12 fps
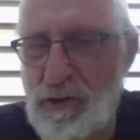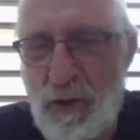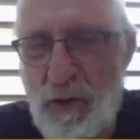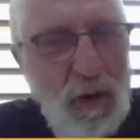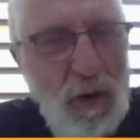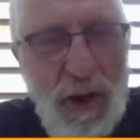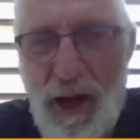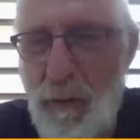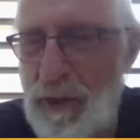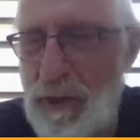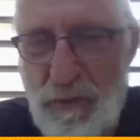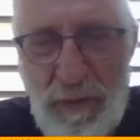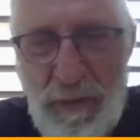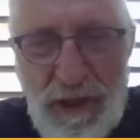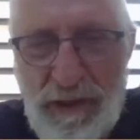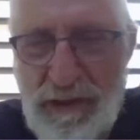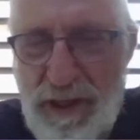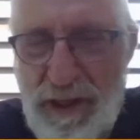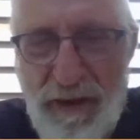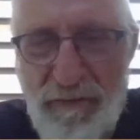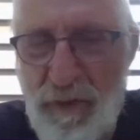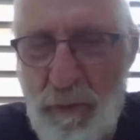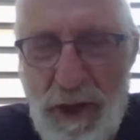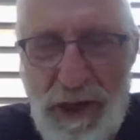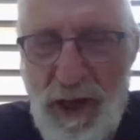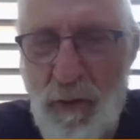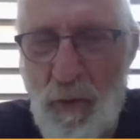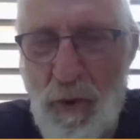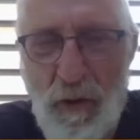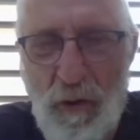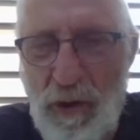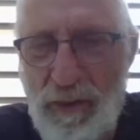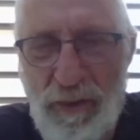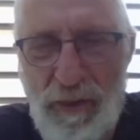know how much it means to everybody I work with.